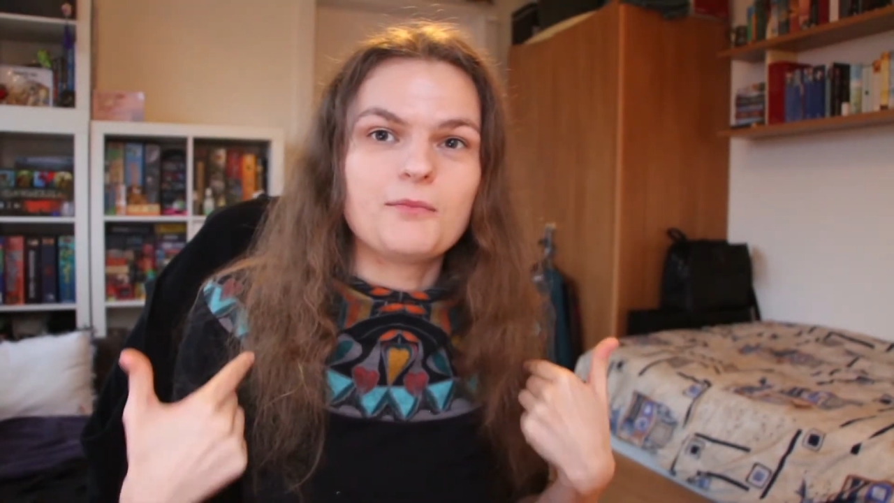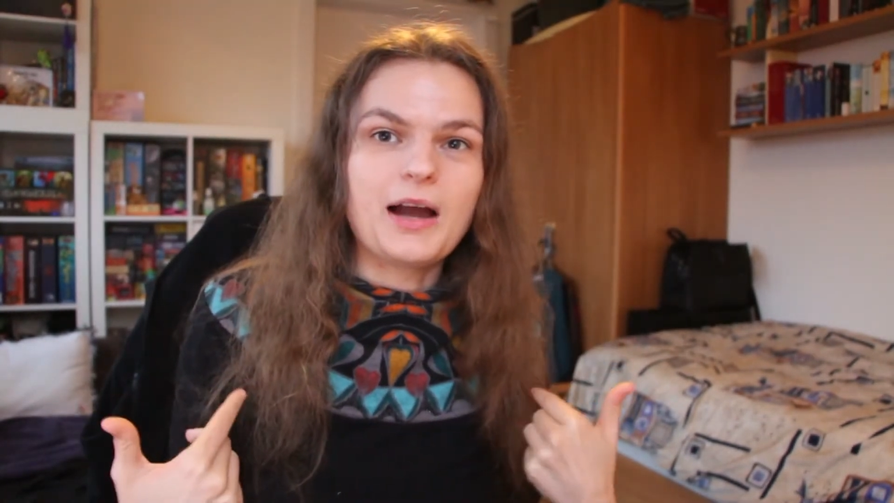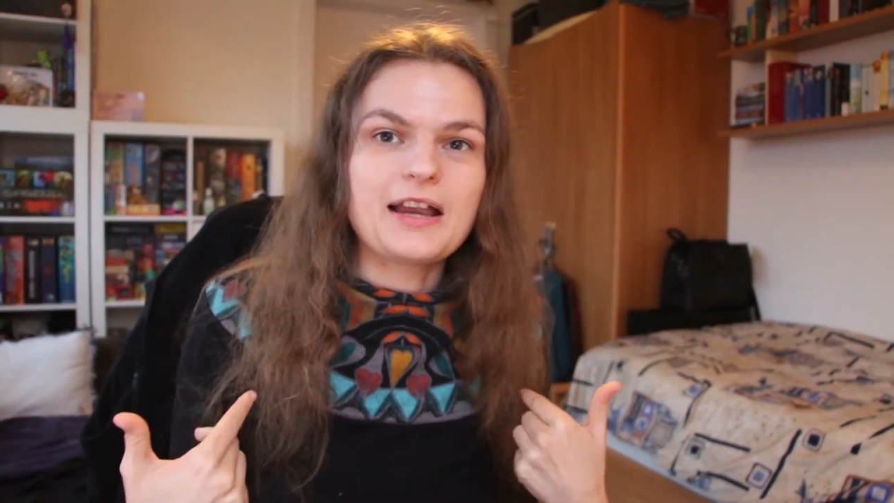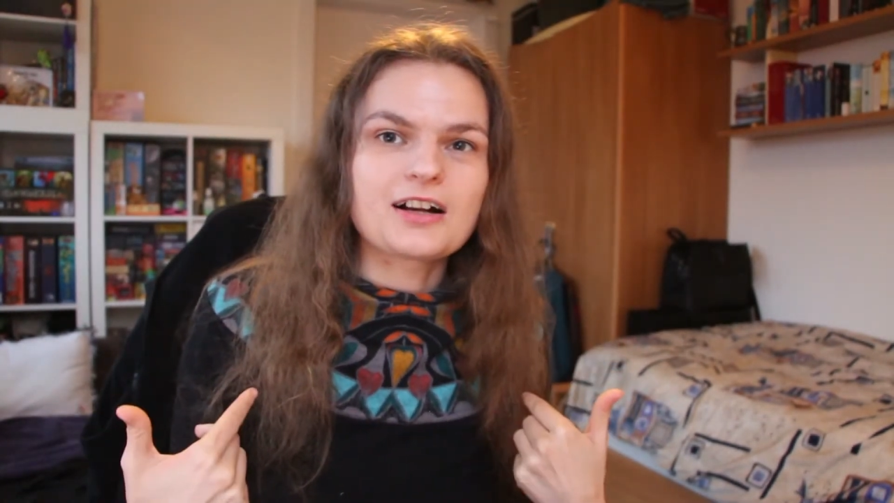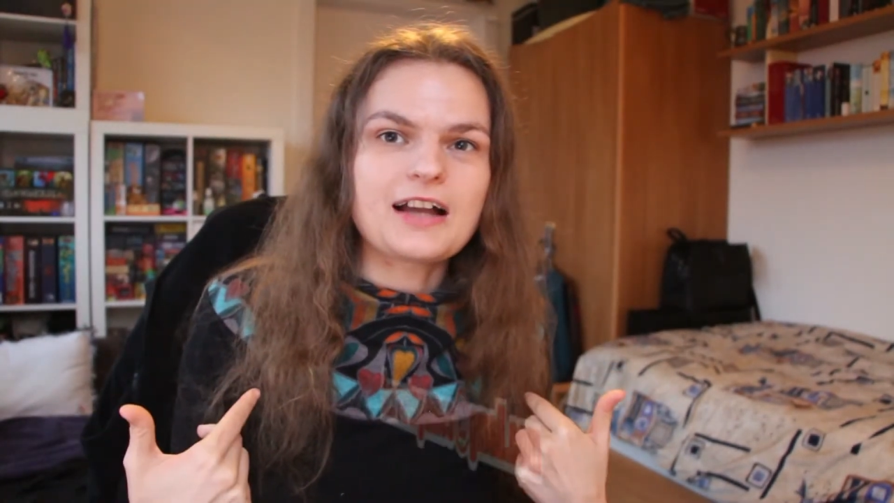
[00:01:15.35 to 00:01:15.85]

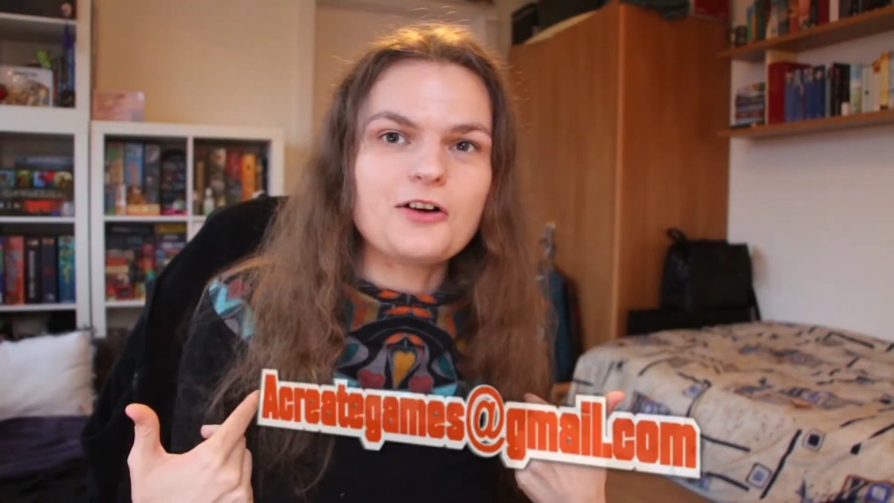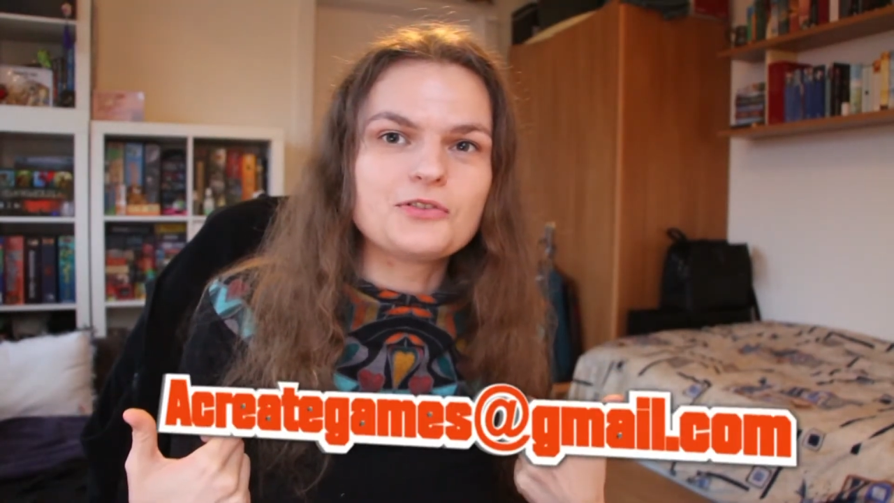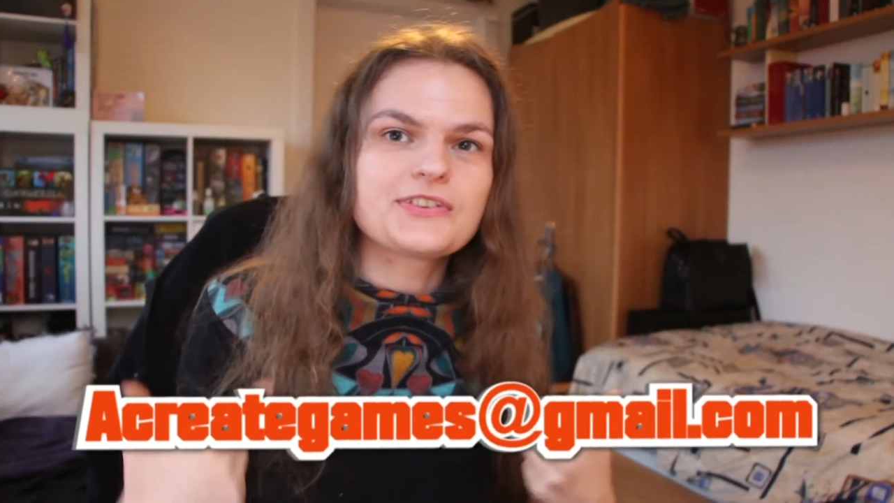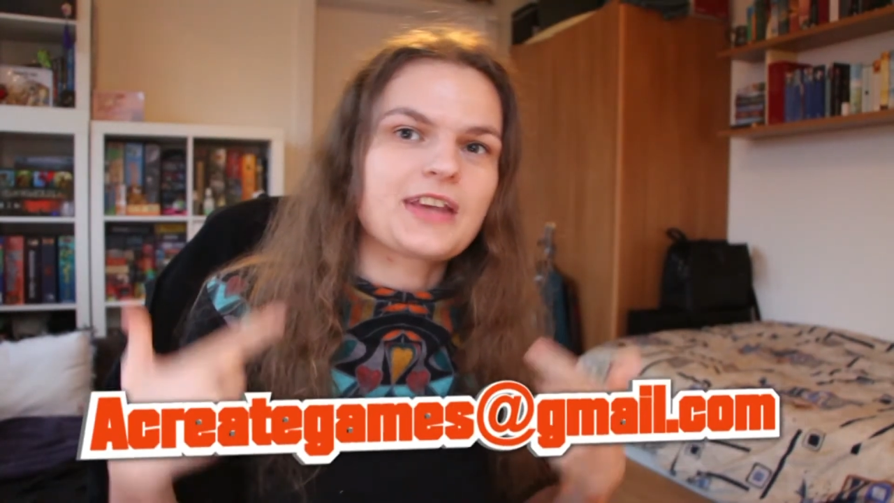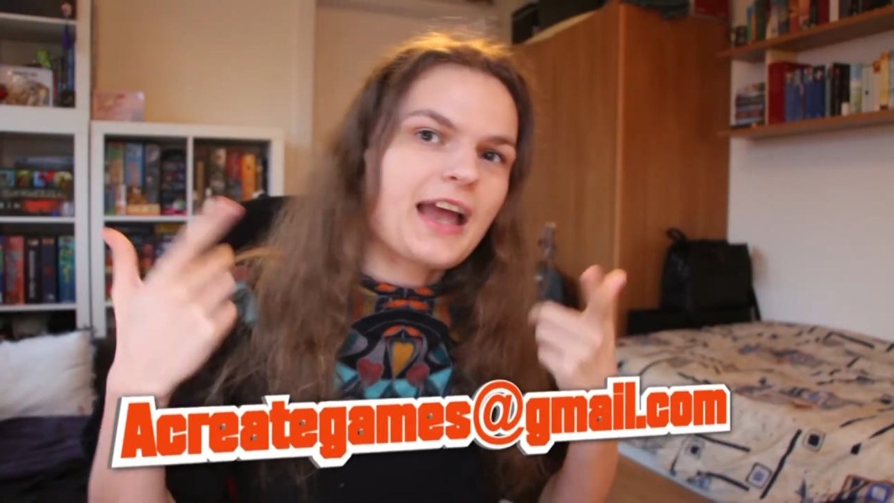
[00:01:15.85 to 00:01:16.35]
my
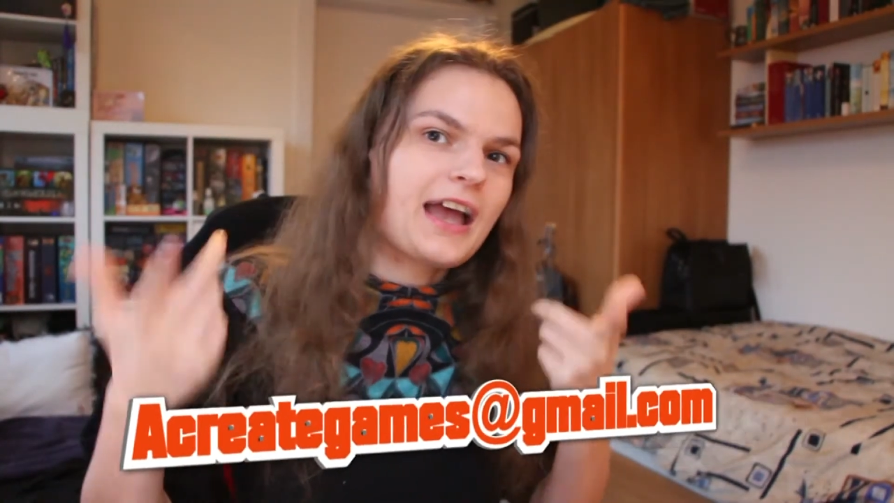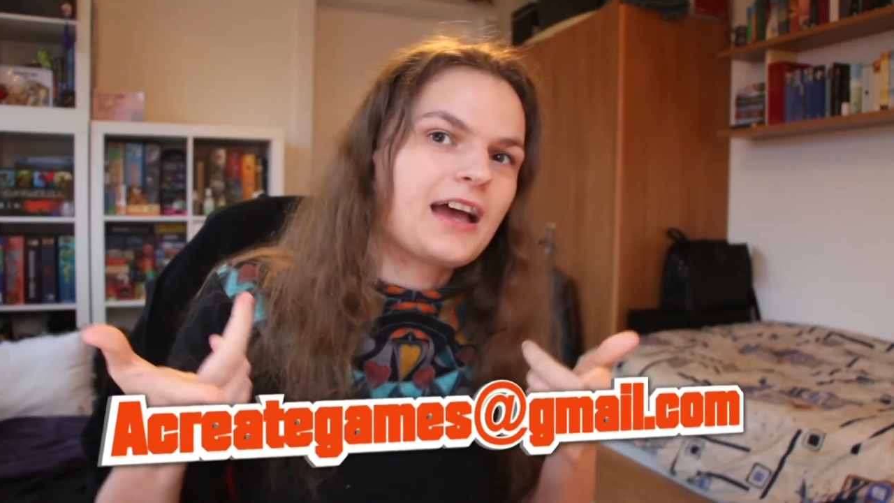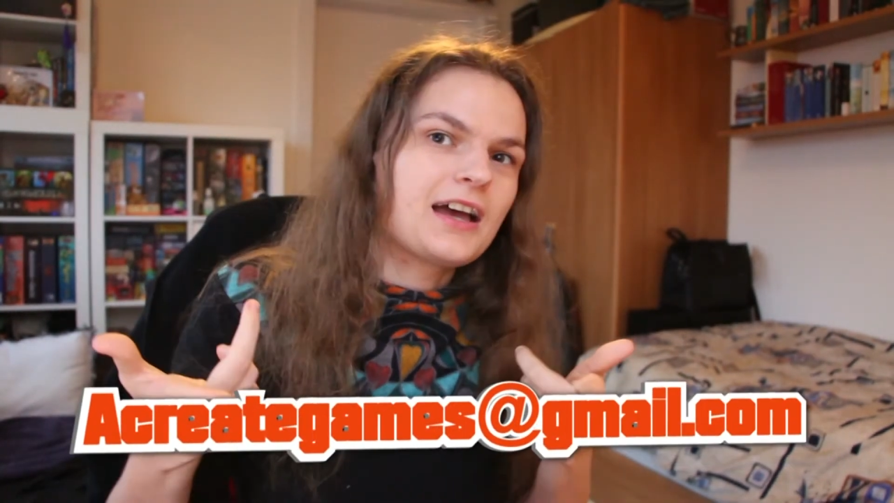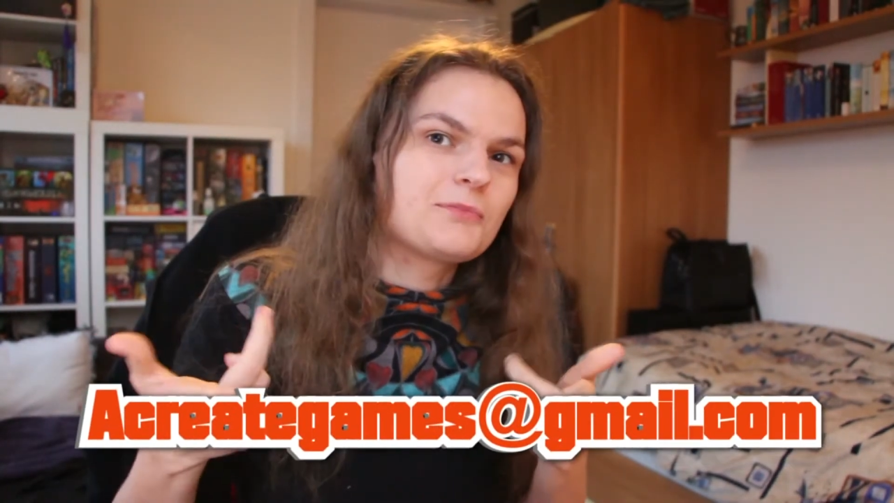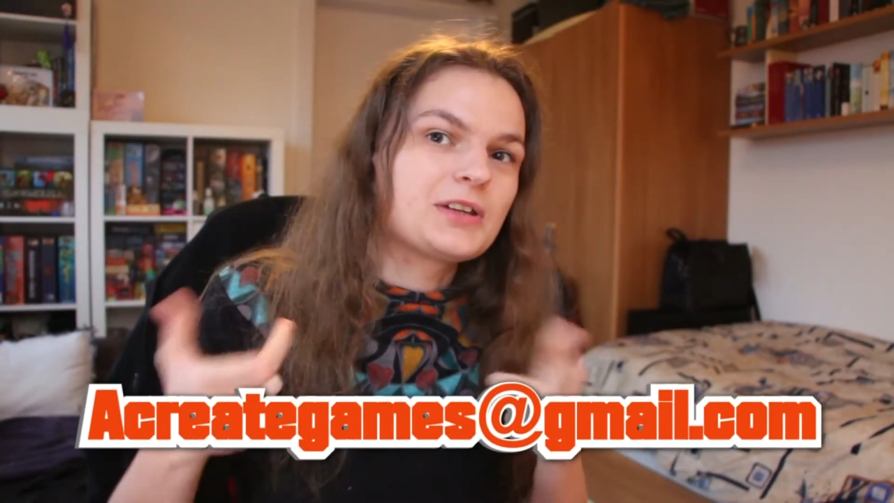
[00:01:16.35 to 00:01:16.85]
account uh,